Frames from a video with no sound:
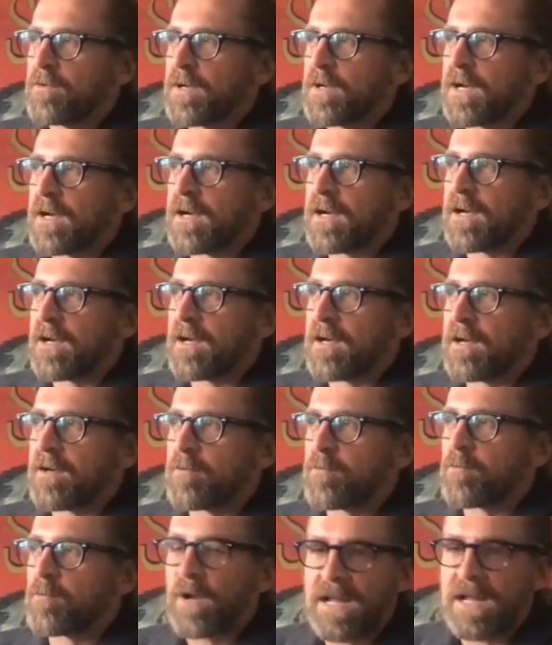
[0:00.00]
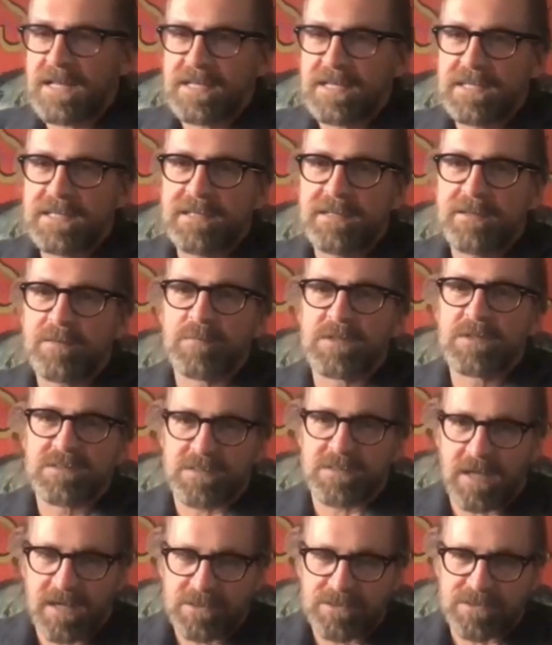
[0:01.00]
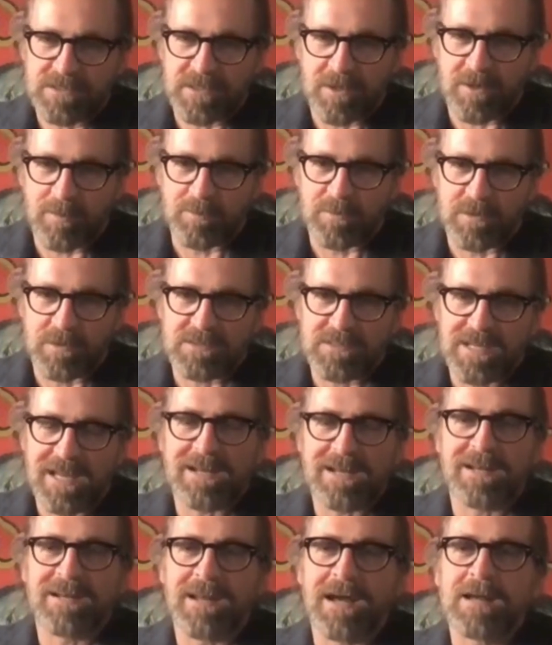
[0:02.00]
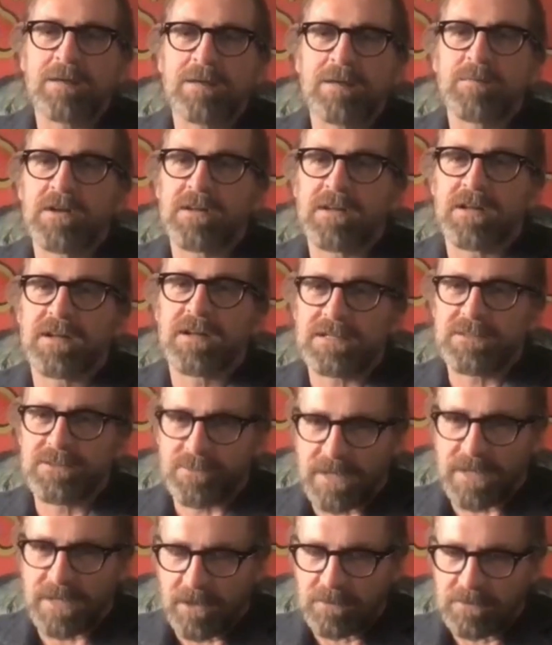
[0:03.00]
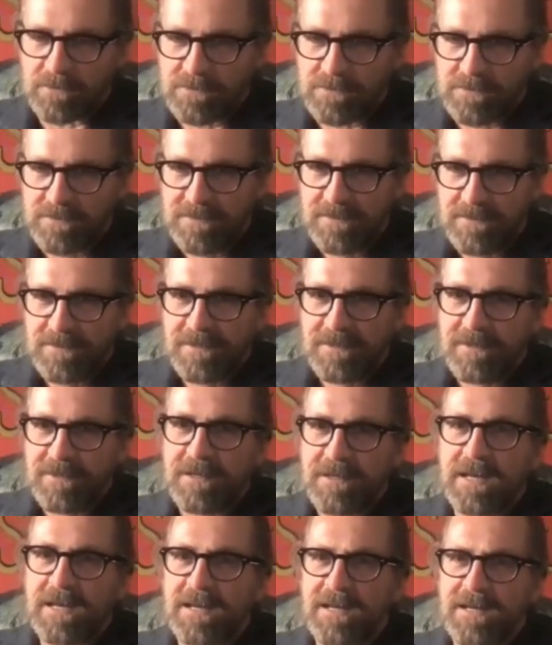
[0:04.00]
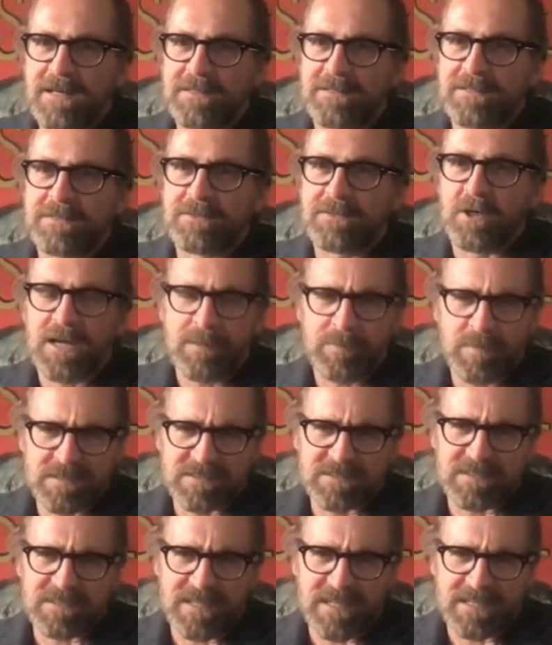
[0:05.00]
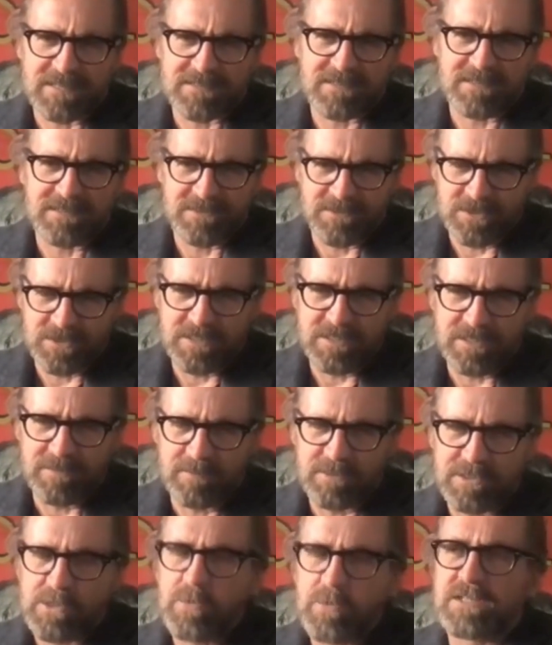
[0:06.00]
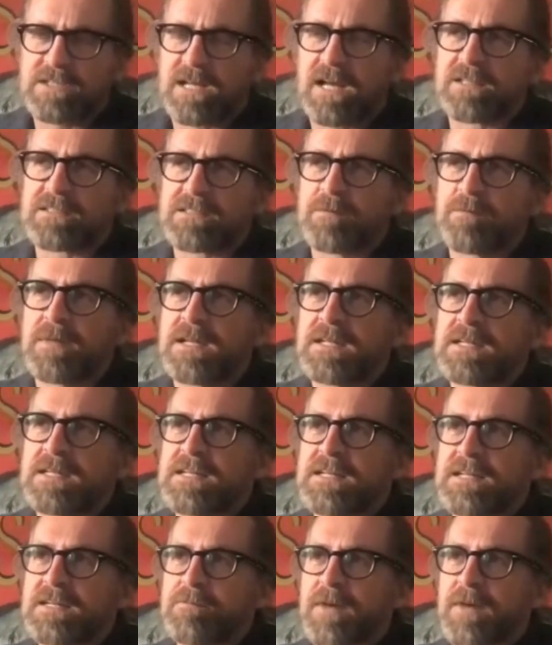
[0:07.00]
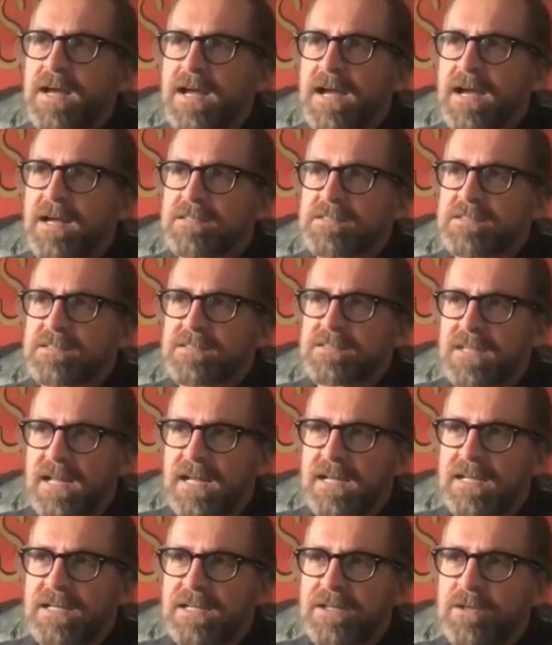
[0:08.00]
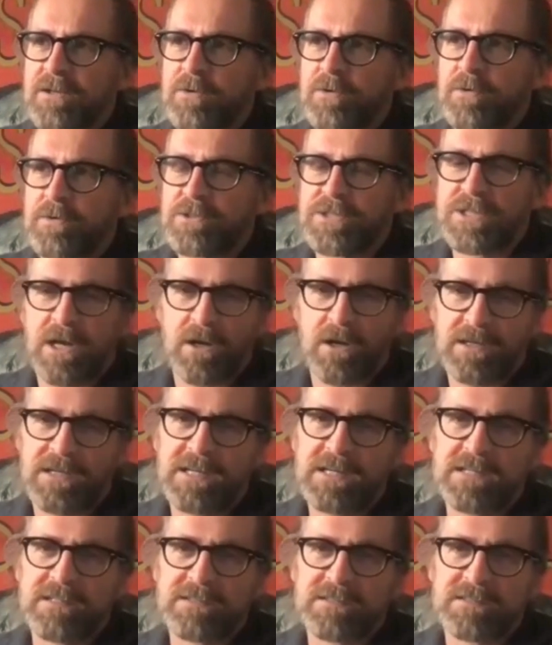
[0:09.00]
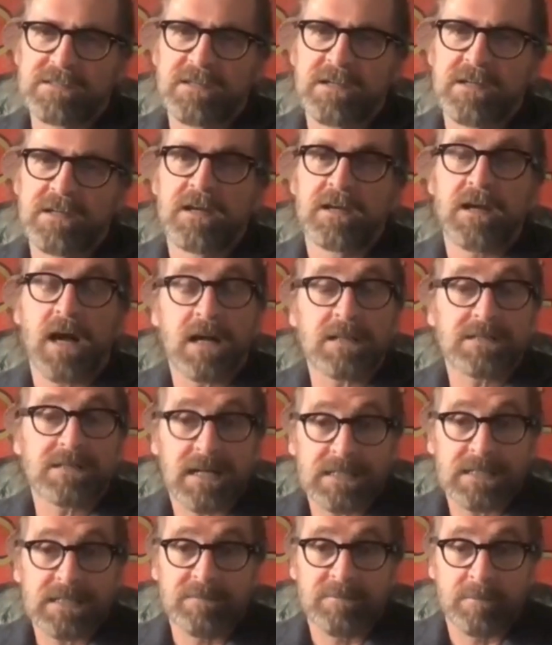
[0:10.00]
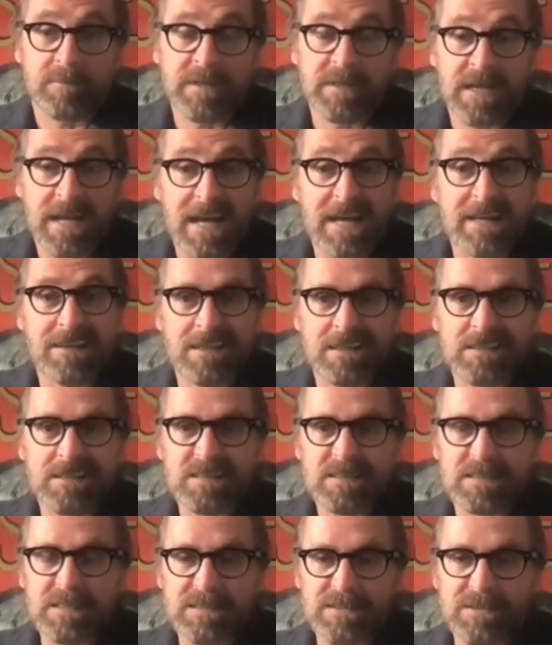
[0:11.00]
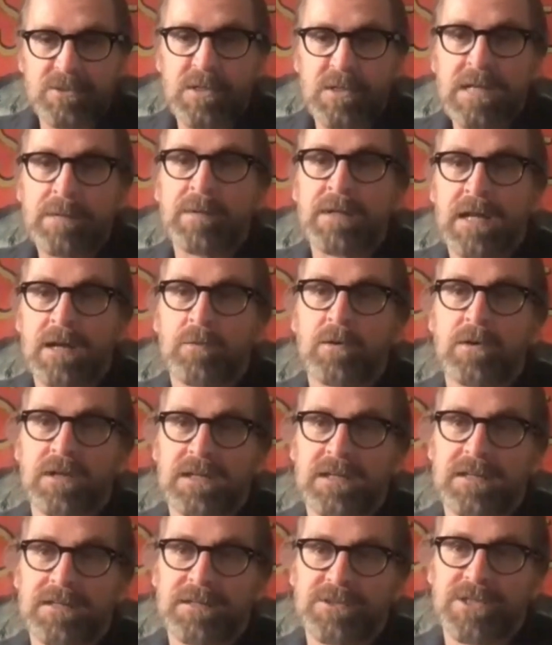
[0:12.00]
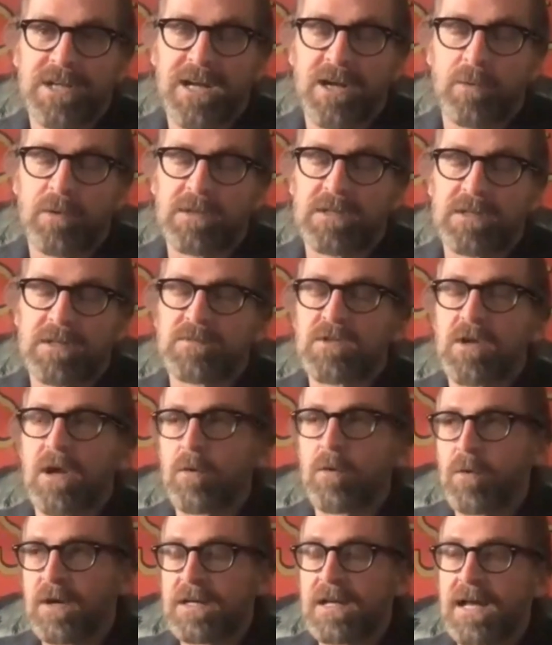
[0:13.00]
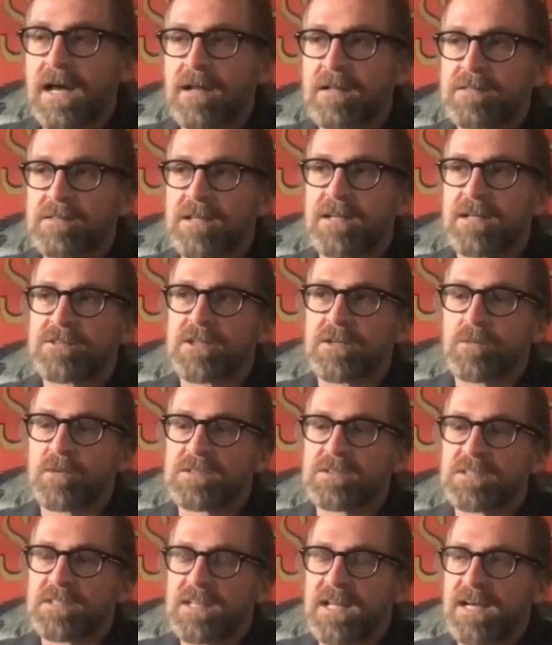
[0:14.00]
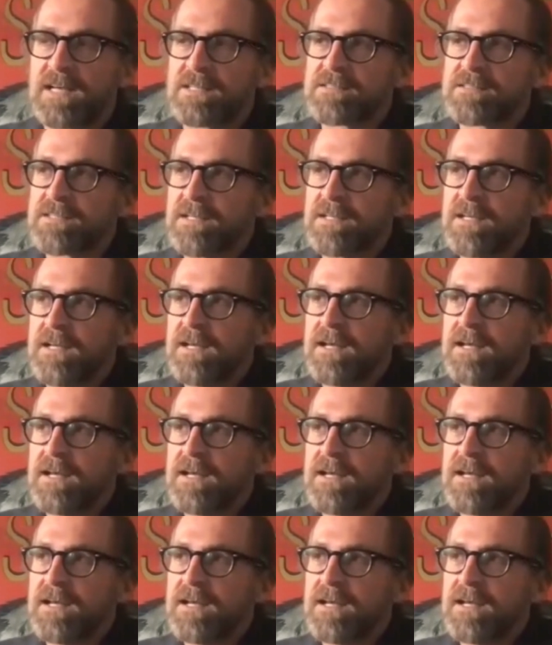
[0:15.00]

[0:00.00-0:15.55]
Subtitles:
Reiki massage therapist had a nightmare that I drowned, and her name is Celeste, and she reached out to Mindy, my ex, and said, "Hey, can you share Keith's contact info for me? I had this dream, and I really need to share it with him." So I went and had a session with Celeste,